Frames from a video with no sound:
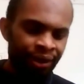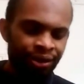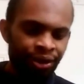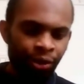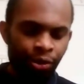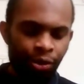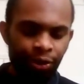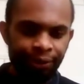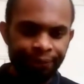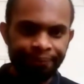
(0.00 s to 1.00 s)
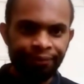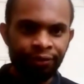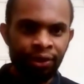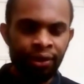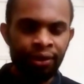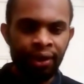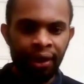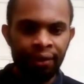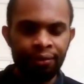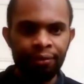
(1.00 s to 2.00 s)
is all on
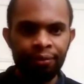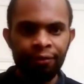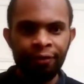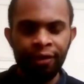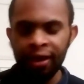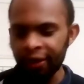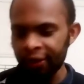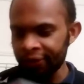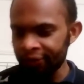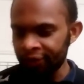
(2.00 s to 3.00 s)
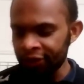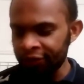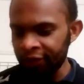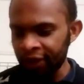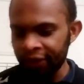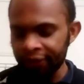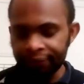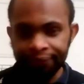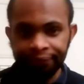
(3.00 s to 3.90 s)
that flyer, this flyer.